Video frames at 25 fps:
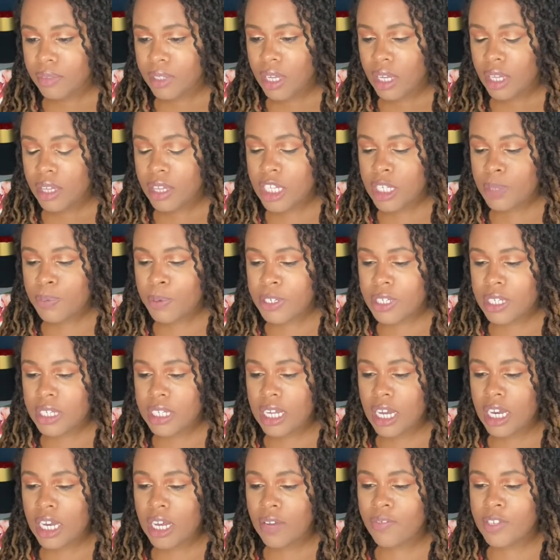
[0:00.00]
This person
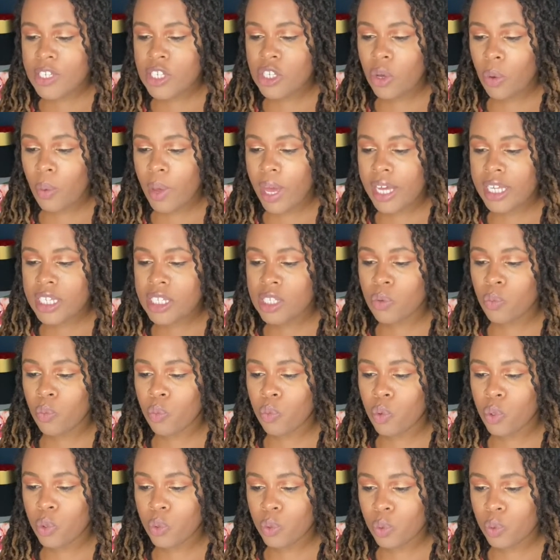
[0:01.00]
said, if it's no exit
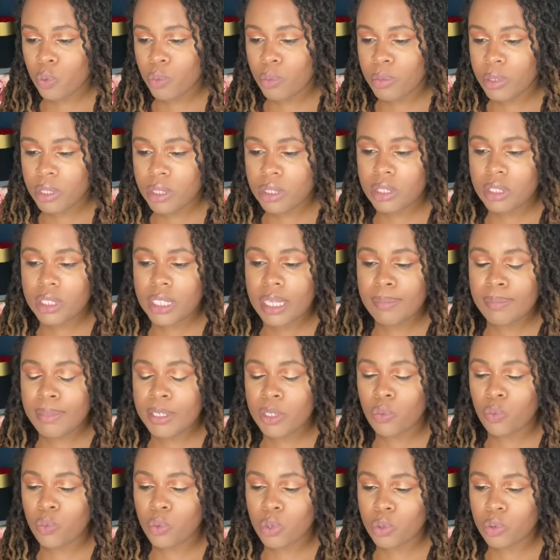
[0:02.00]
wound, they
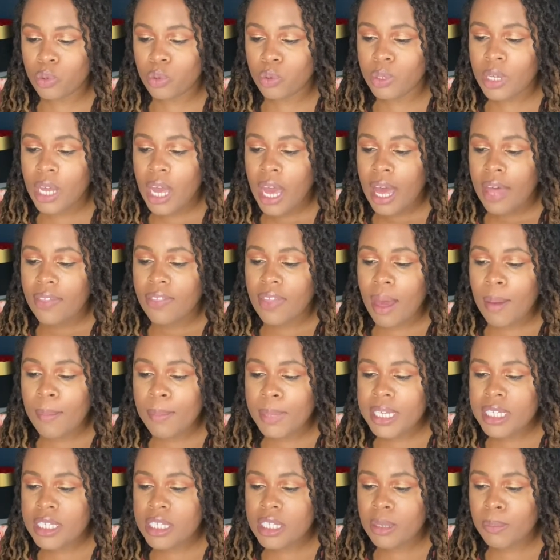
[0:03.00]
mean wound, that
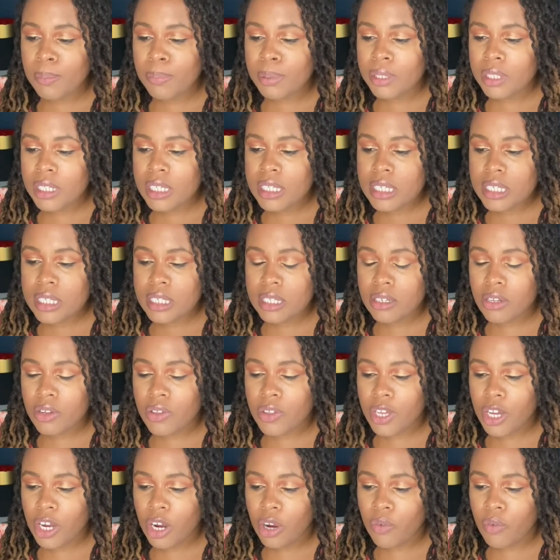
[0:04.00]
means the bullet's still
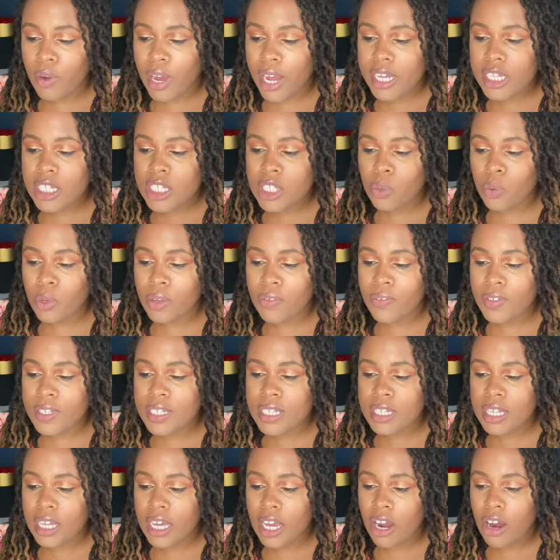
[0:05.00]
there, right? So if it's
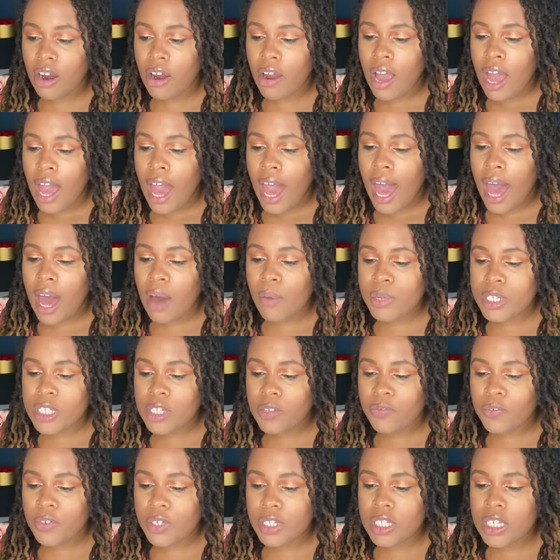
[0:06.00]
there, how is the
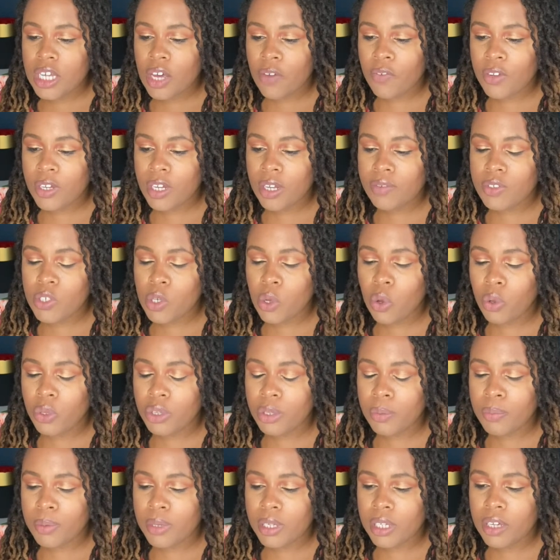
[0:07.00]
foot tough enough to hold the
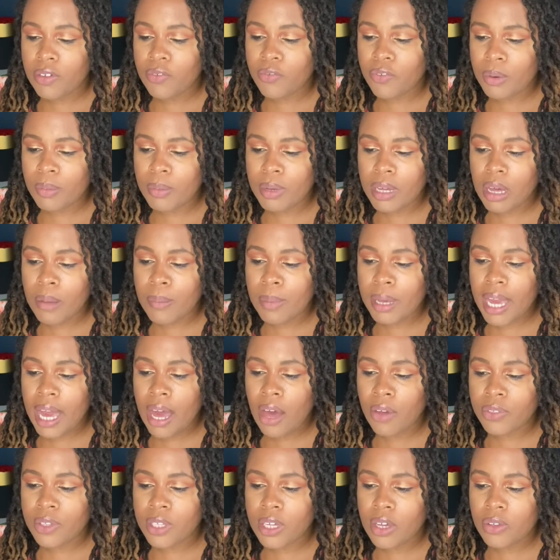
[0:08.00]
bullet from coming
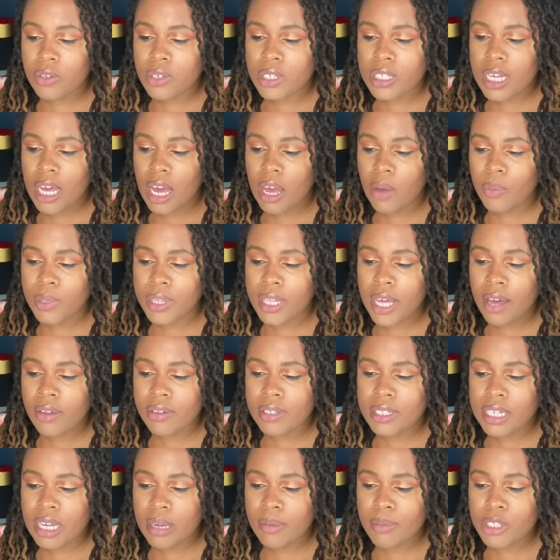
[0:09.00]
out the other side without
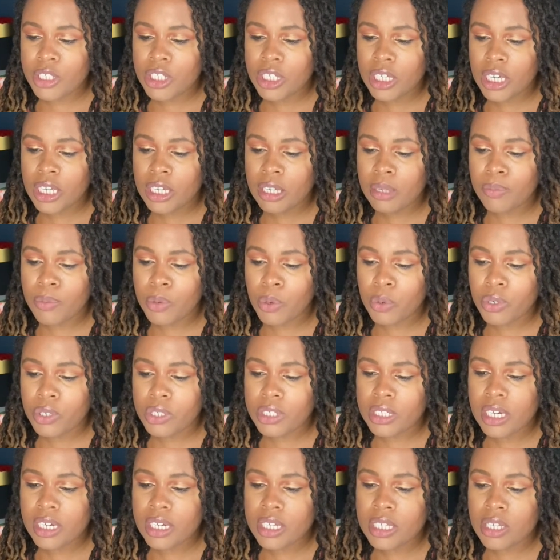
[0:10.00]
damaging any bone or
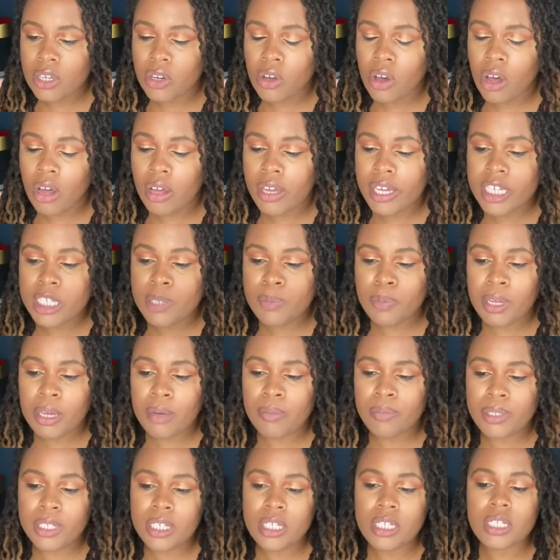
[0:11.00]
tendons at all? Explain,
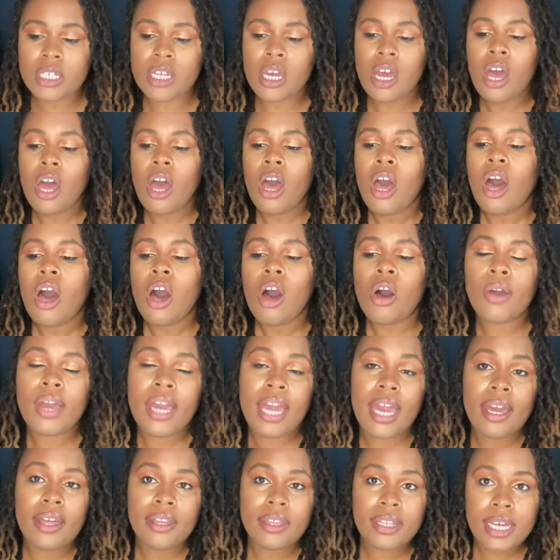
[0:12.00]
please.
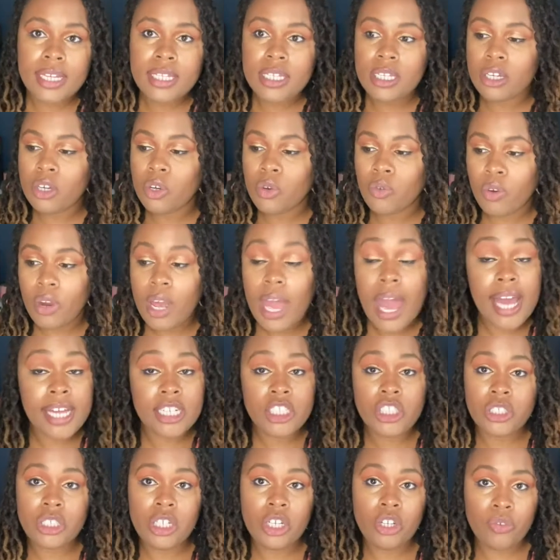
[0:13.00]
Okay, that's
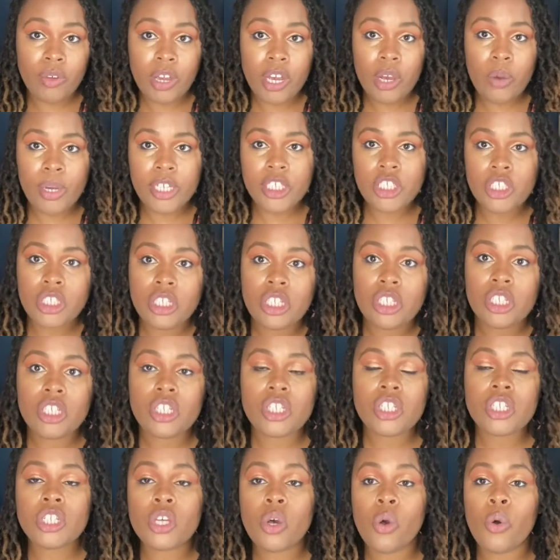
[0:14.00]
actually a great question.
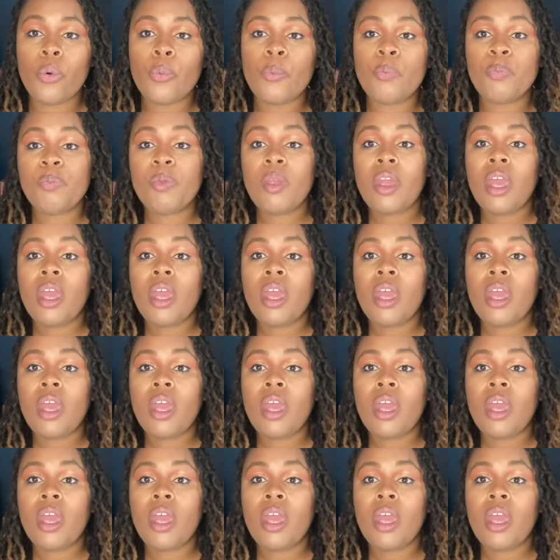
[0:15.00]
So